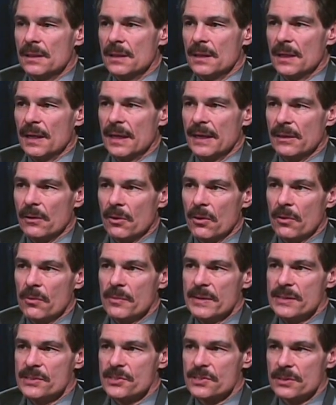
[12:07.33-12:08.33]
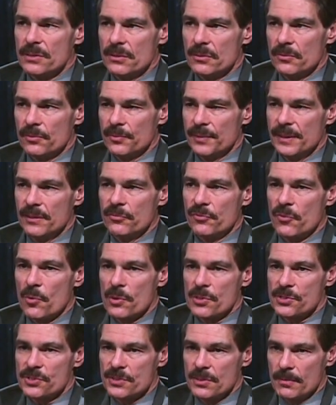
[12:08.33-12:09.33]
I always
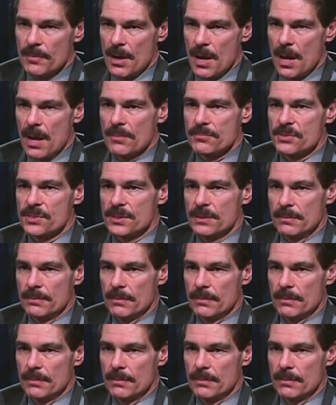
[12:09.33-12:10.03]
reinforce to moms,